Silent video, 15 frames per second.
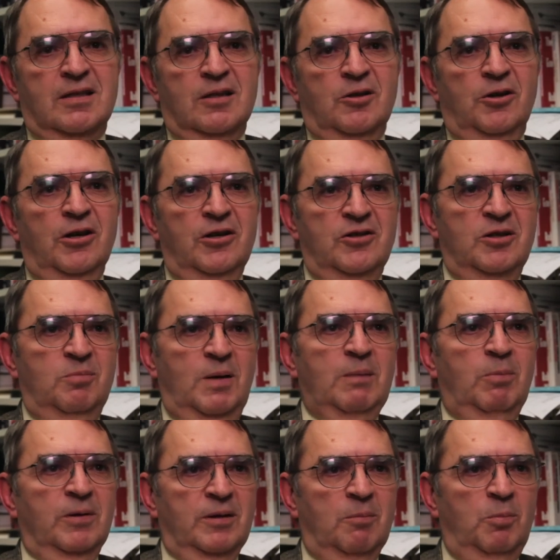encouraging
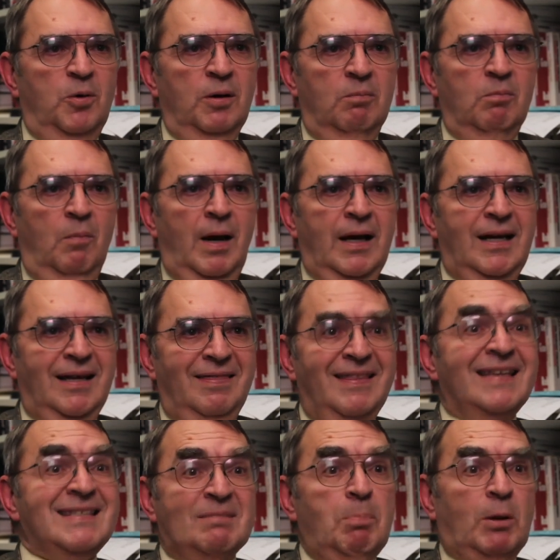people to put money in
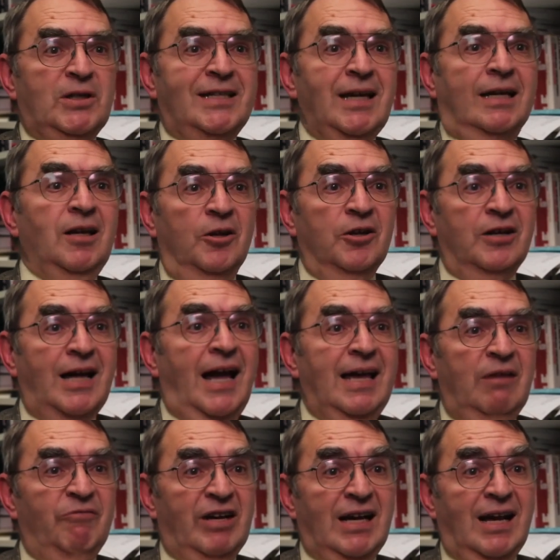this particular
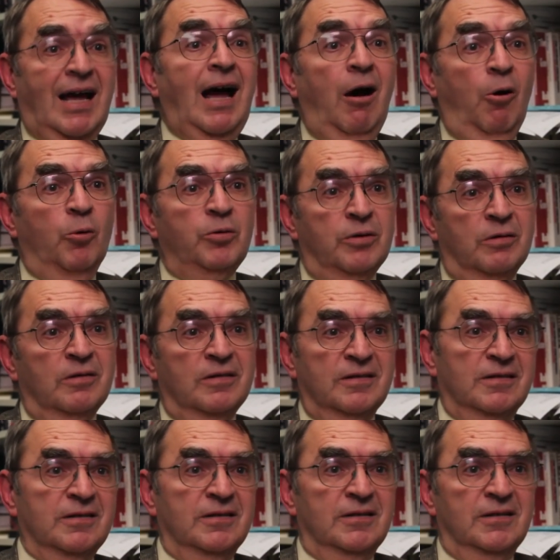kind of an account.
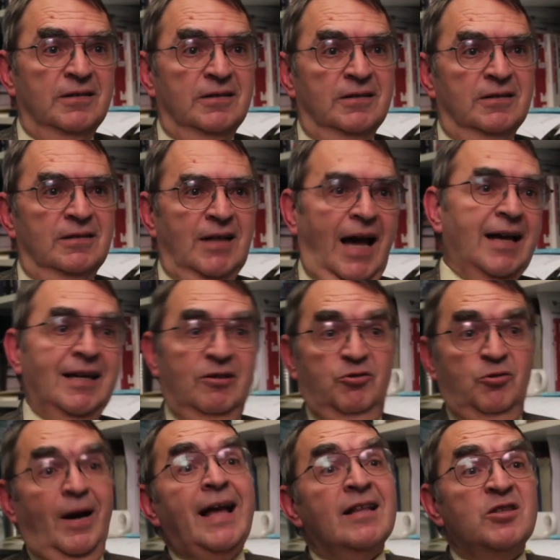I can
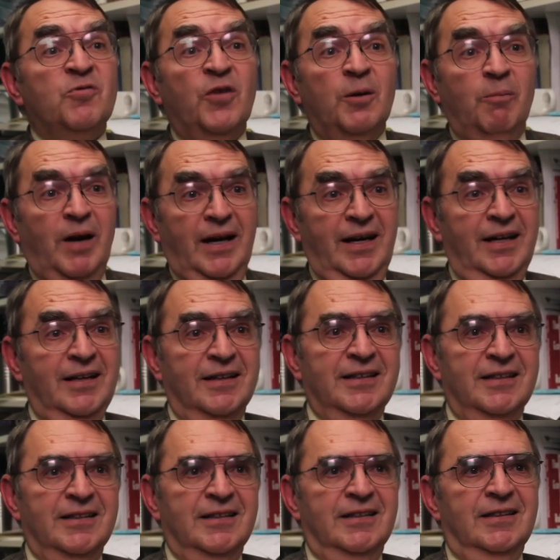transfer money,
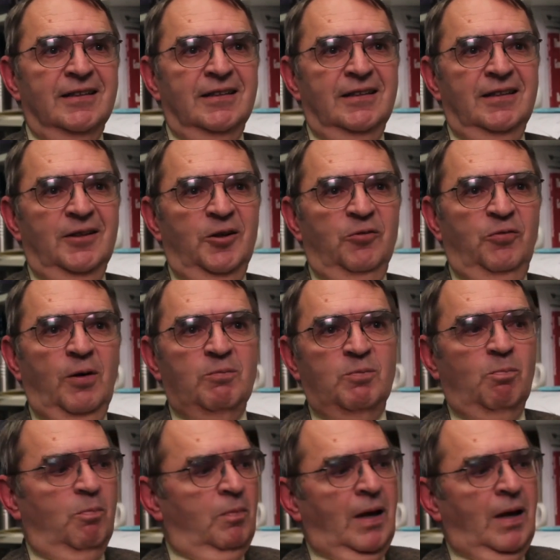from,